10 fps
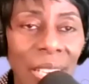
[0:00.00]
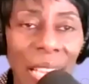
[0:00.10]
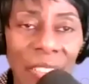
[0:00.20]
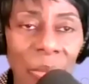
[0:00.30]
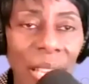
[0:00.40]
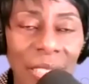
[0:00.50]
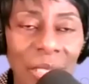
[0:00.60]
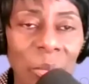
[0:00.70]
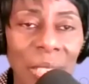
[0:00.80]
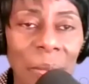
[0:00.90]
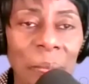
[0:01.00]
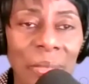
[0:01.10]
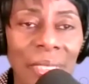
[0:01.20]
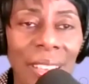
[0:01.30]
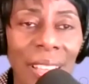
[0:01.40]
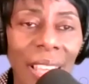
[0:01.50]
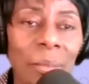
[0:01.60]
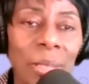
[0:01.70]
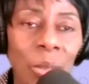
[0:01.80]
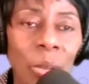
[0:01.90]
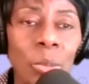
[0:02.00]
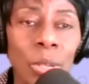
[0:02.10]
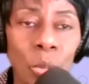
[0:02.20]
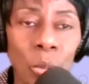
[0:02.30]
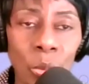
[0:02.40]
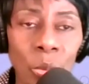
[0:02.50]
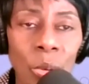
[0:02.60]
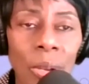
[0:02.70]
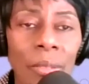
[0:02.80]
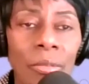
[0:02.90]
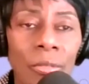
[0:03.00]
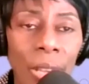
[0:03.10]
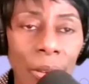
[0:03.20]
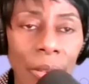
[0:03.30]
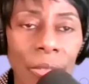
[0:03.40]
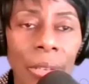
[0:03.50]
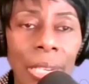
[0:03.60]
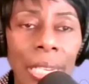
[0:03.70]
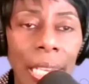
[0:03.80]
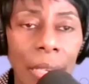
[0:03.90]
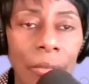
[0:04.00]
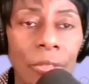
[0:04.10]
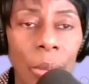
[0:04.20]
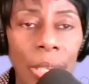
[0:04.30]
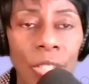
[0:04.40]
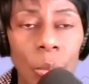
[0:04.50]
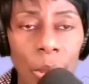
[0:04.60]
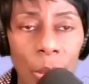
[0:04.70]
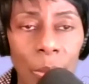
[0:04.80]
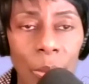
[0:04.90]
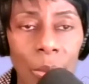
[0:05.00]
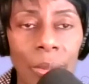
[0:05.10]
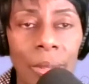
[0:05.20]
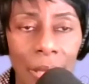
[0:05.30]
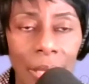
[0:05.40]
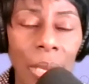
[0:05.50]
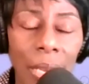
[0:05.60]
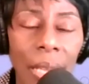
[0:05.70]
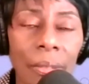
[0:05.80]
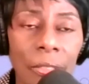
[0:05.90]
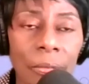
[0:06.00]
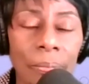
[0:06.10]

life back into me. Yeah. So those were two very, very influential people in my life.